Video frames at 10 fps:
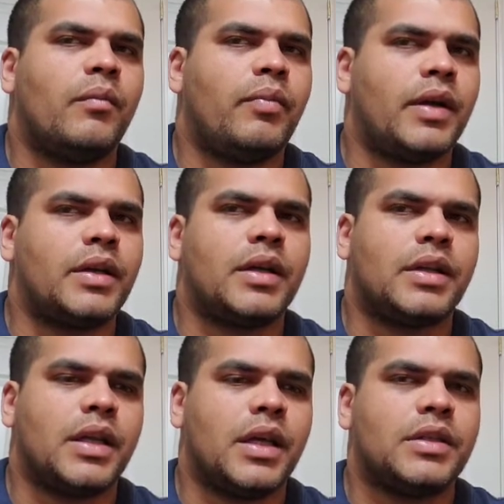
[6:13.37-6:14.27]
but
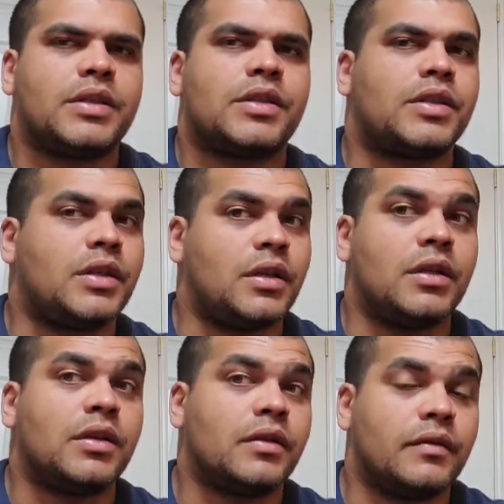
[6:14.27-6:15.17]
nonetheless still a
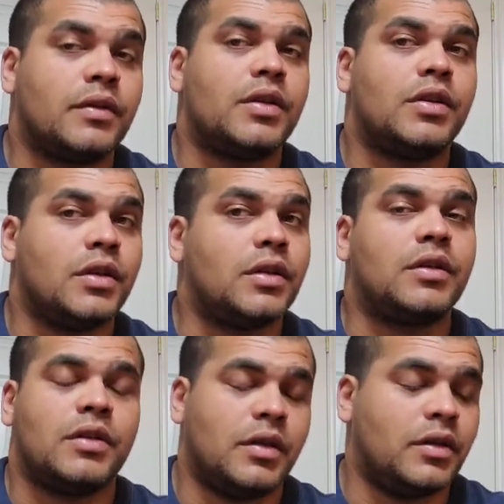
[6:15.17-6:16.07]
good
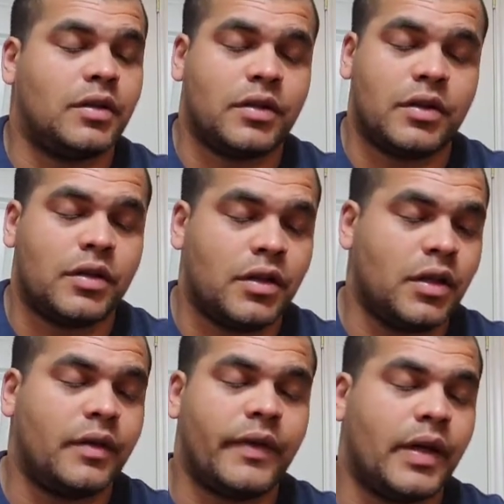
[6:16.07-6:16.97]

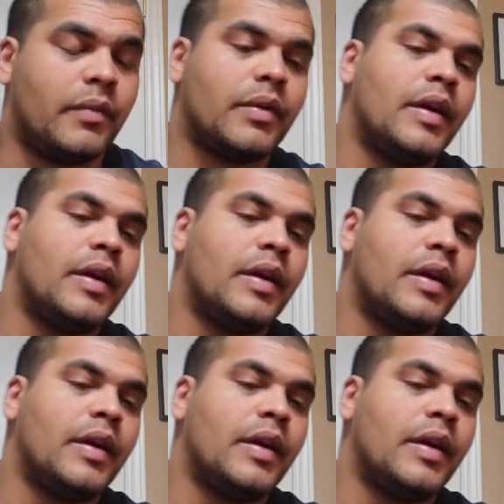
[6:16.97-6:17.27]
vape.